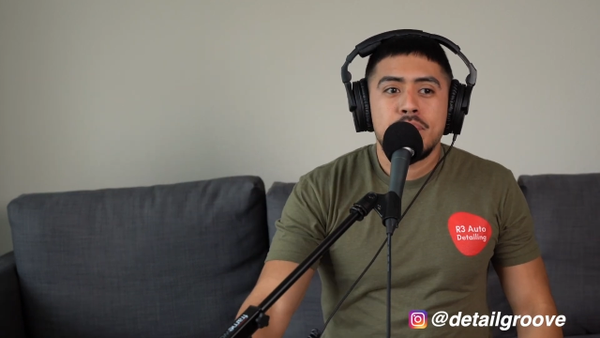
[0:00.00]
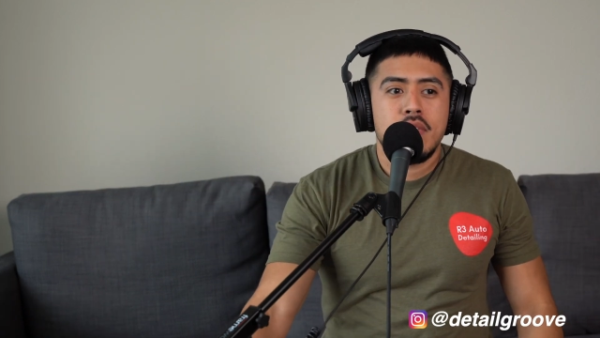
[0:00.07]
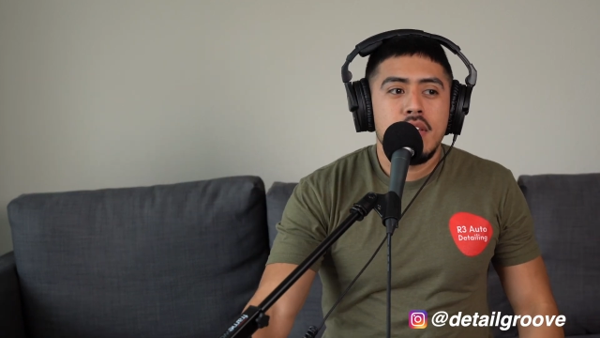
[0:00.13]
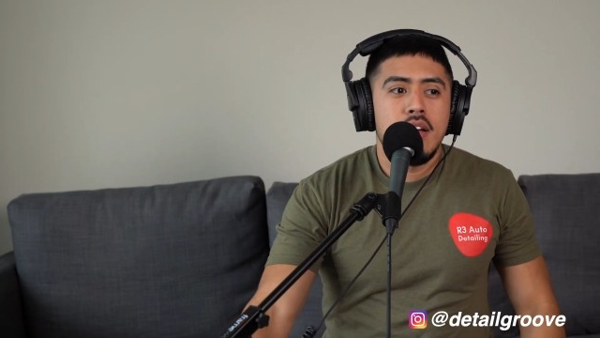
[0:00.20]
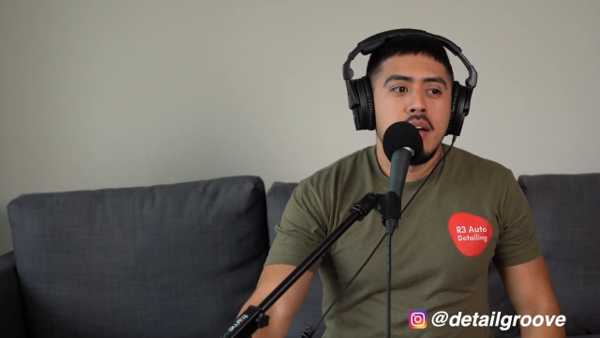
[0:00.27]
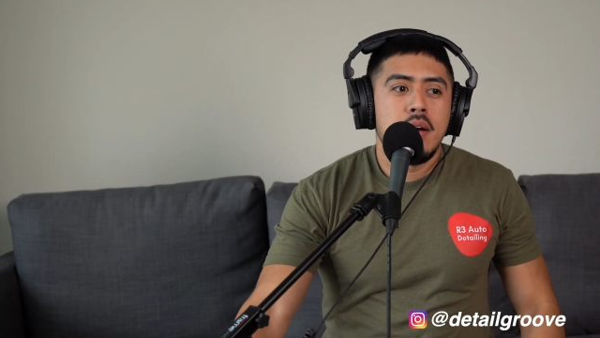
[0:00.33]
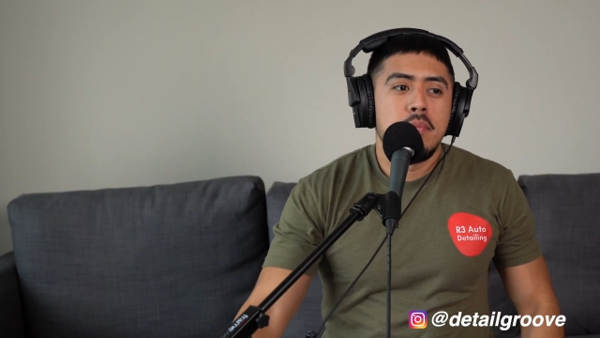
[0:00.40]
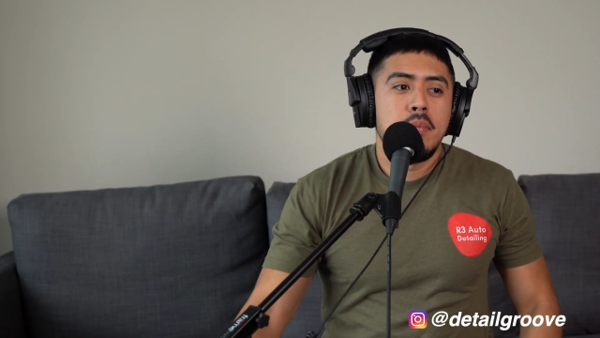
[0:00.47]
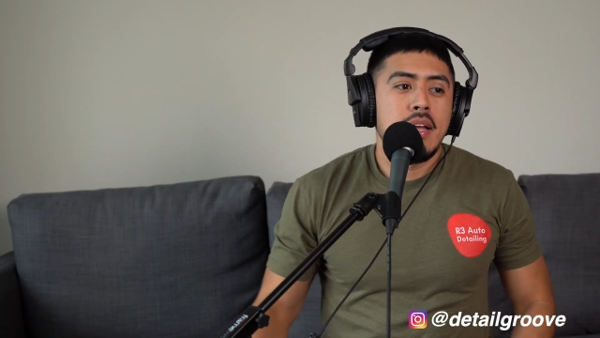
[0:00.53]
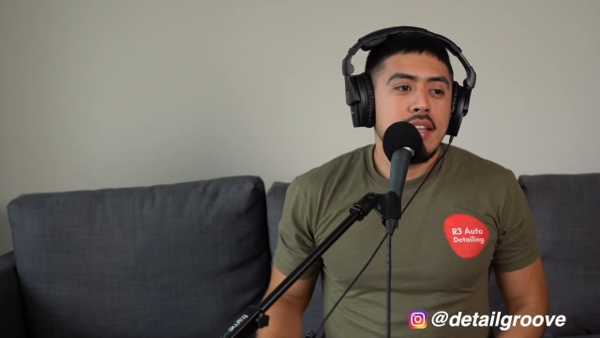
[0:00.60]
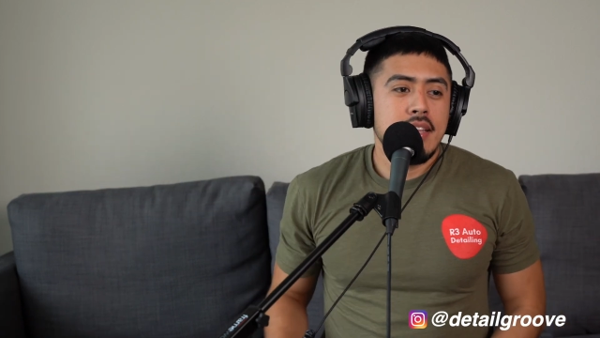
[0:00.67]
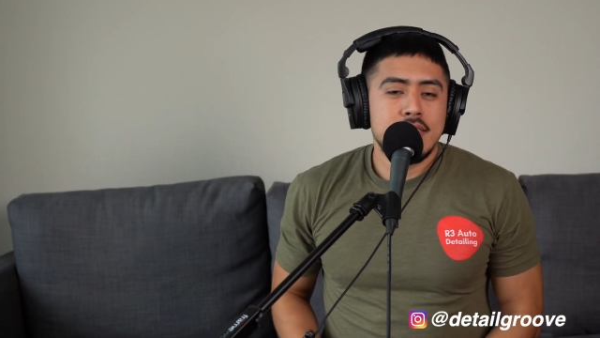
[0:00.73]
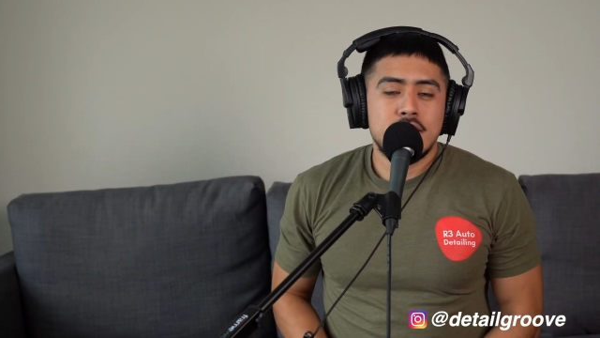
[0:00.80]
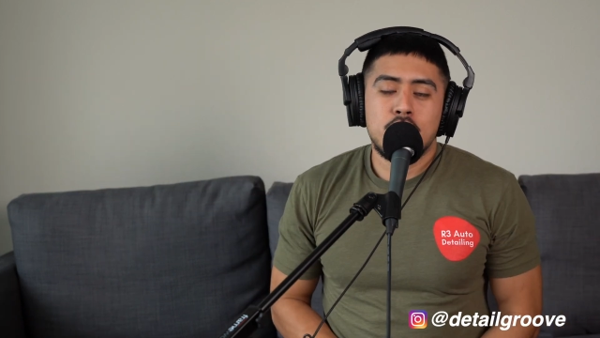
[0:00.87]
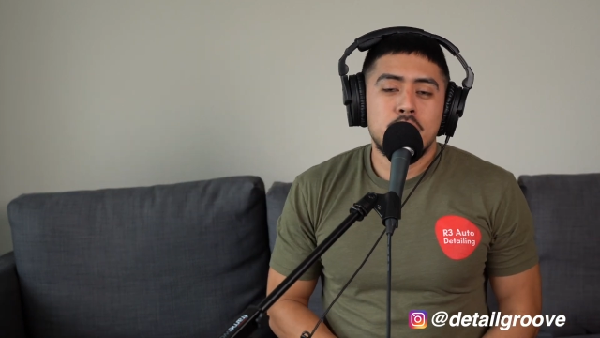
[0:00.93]

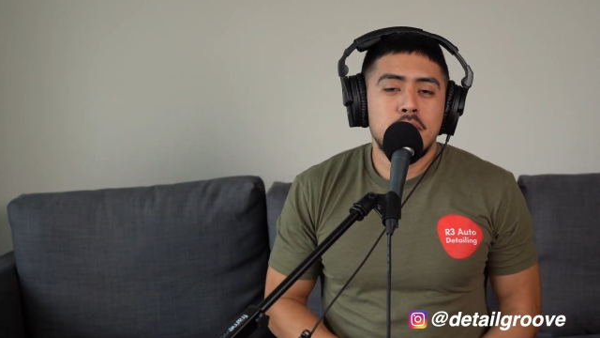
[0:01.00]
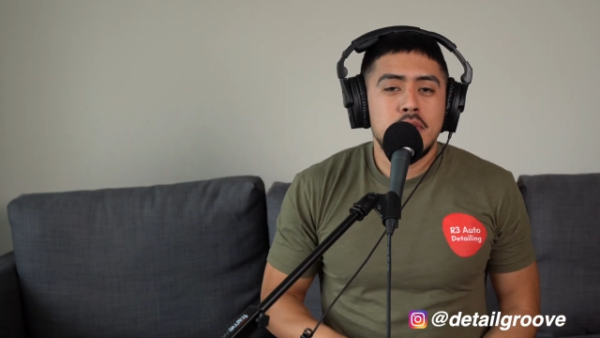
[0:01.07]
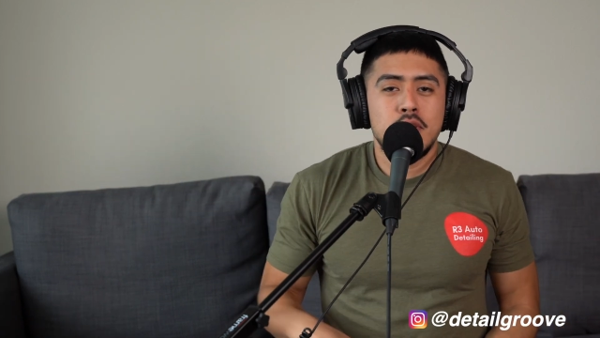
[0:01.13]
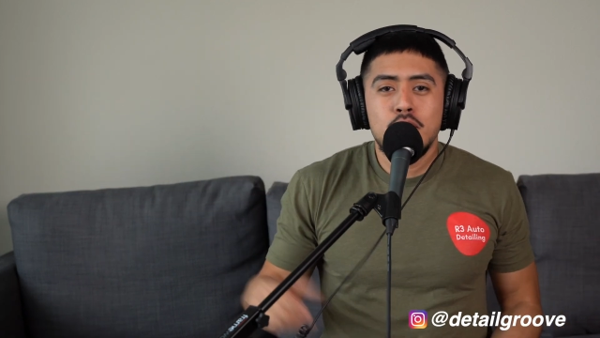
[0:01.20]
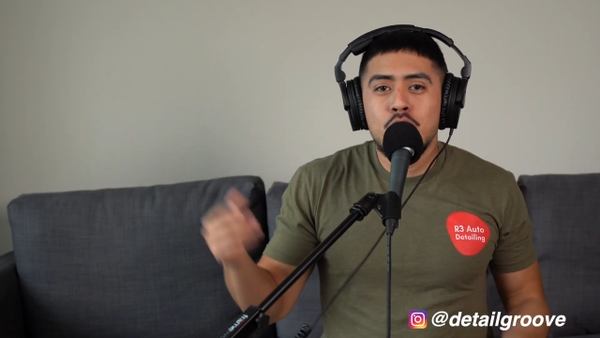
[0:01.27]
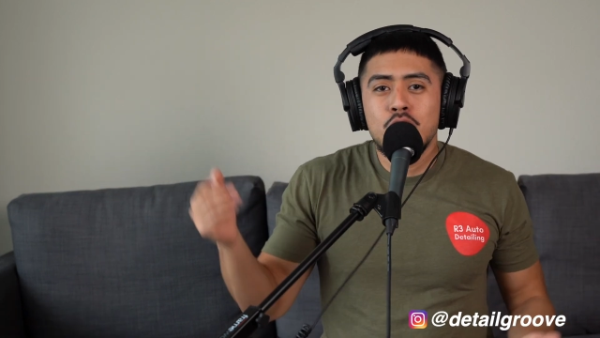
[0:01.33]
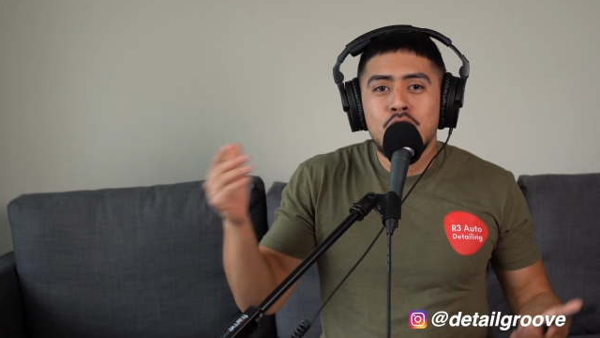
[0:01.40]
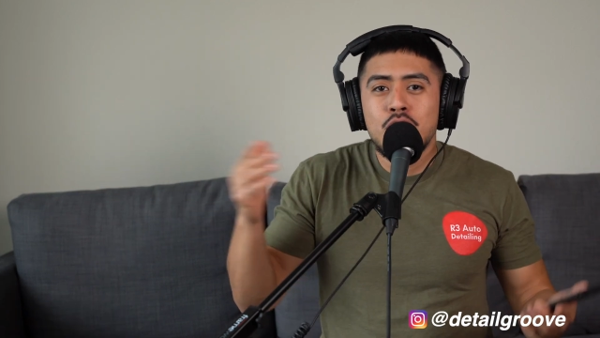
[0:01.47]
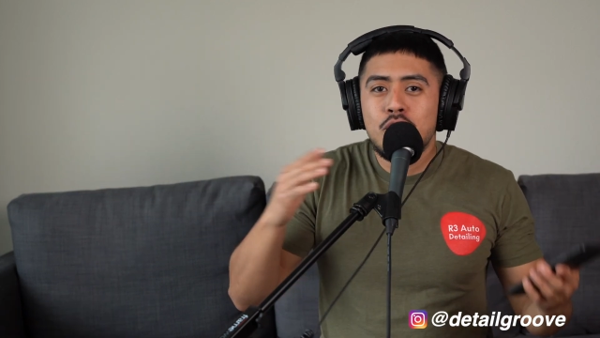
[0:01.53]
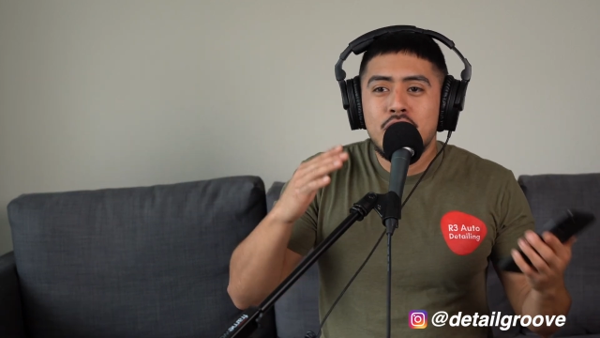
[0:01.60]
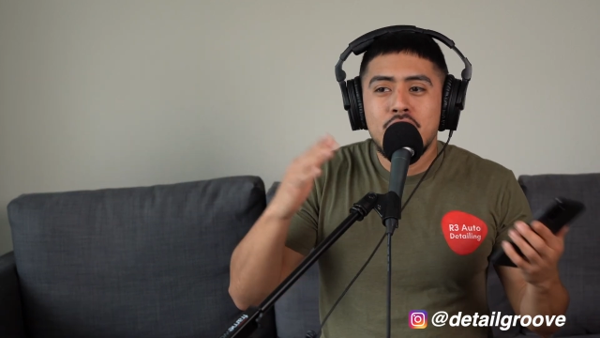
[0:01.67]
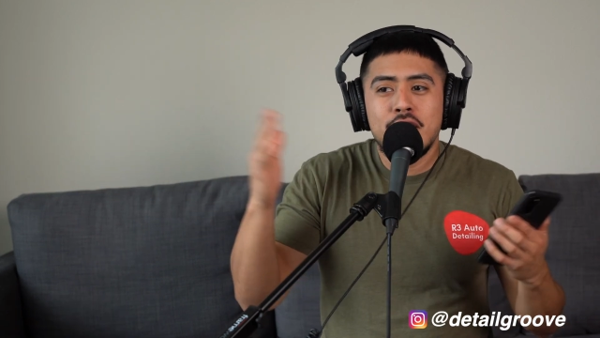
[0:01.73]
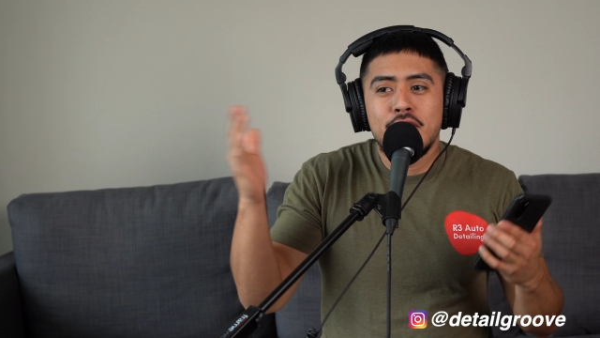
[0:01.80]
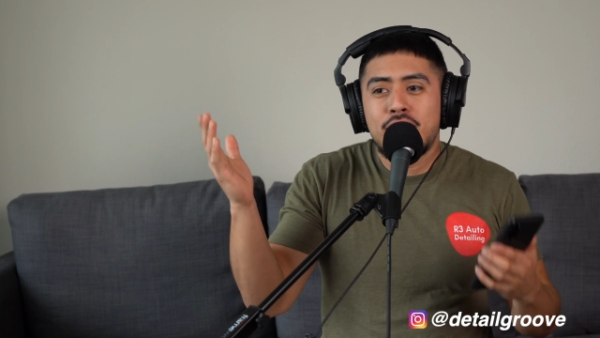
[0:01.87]
But so you're gonna